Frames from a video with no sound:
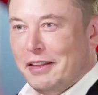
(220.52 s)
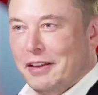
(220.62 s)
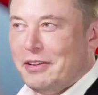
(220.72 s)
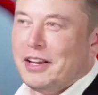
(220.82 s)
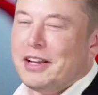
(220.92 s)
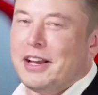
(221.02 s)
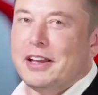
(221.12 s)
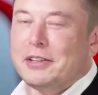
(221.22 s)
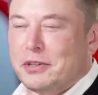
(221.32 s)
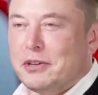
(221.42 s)
His father
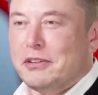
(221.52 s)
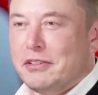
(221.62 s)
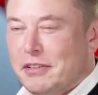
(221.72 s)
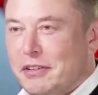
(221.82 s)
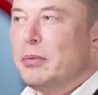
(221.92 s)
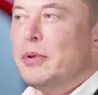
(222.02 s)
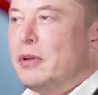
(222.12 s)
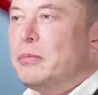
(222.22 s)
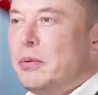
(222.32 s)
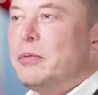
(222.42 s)
strongly cautioned
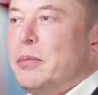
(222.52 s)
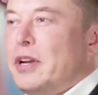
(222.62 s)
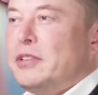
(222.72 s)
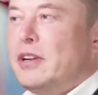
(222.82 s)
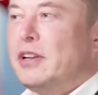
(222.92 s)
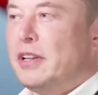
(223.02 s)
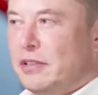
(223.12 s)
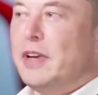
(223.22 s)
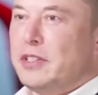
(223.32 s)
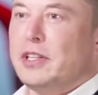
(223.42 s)
him that he might be in
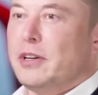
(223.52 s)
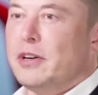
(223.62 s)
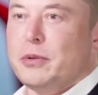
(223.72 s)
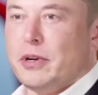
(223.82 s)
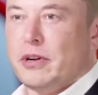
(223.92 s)
South Africa with